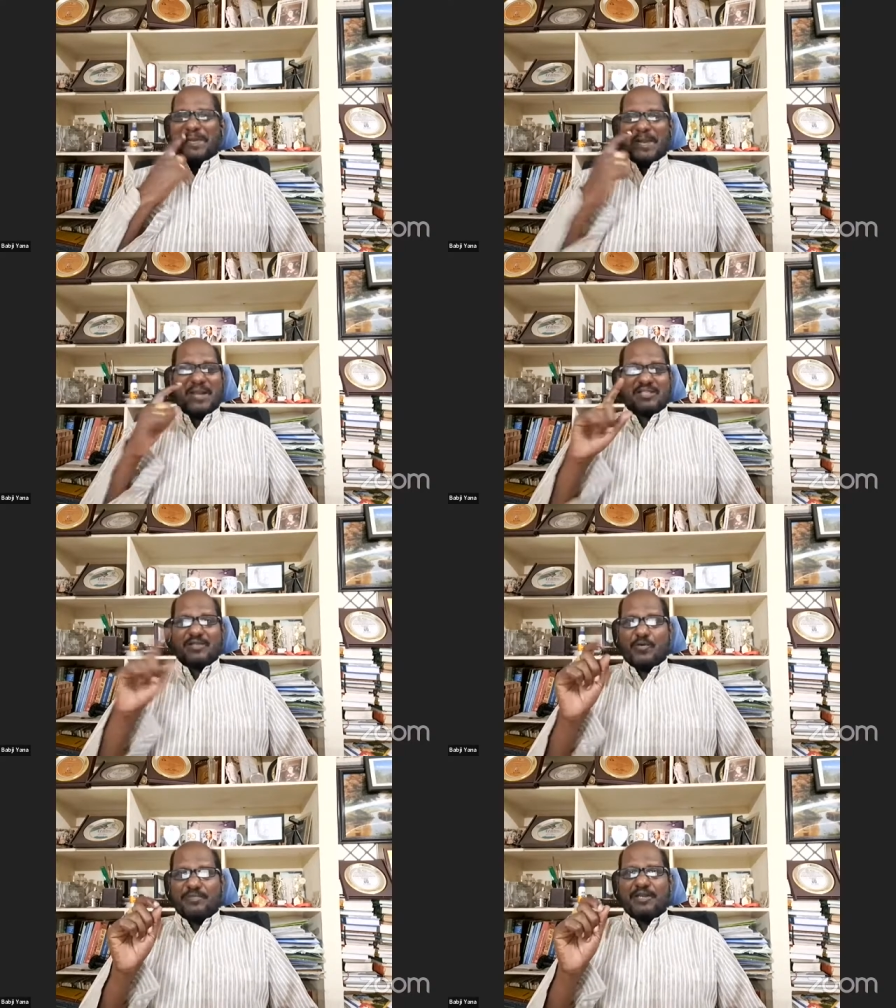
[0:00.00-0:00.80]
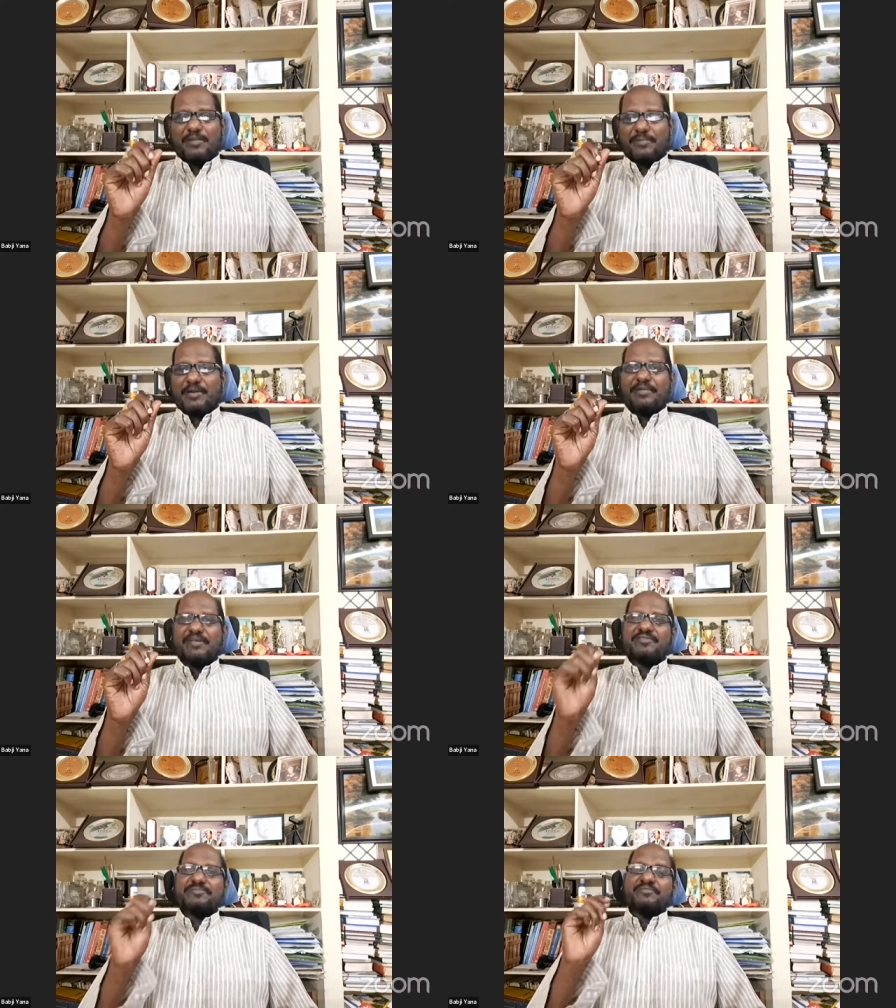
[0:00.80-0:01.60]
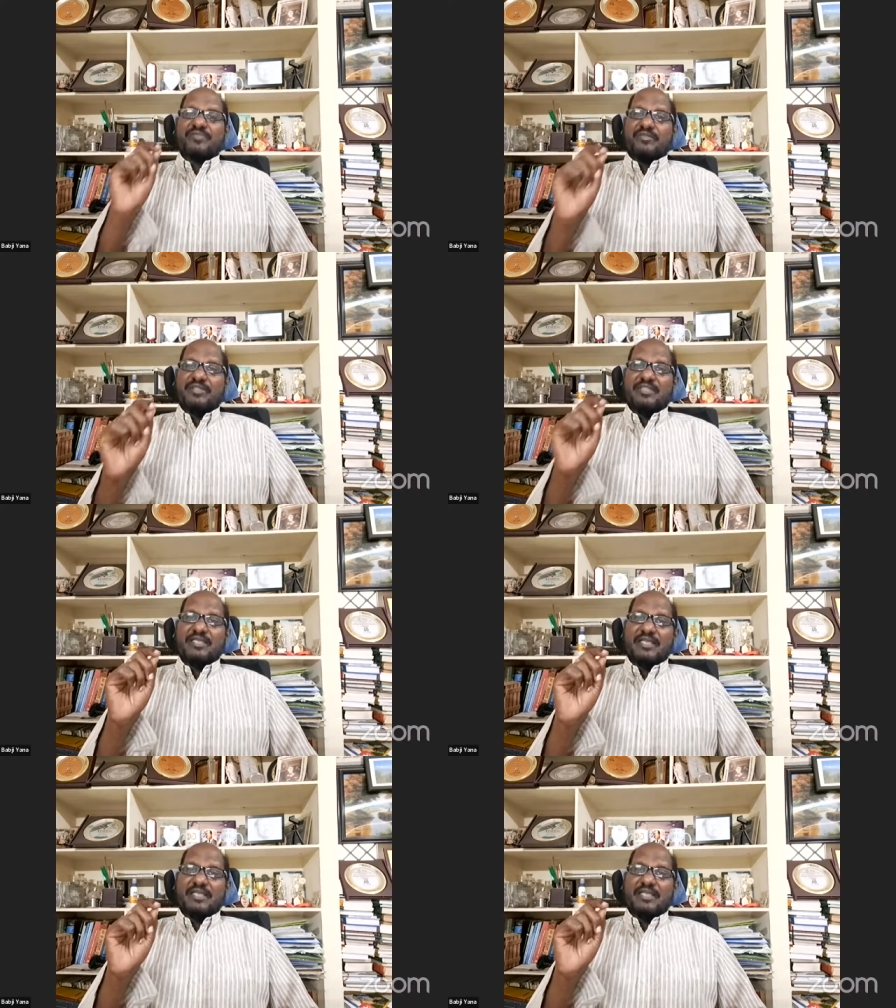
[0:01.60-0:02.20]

not the government departments, with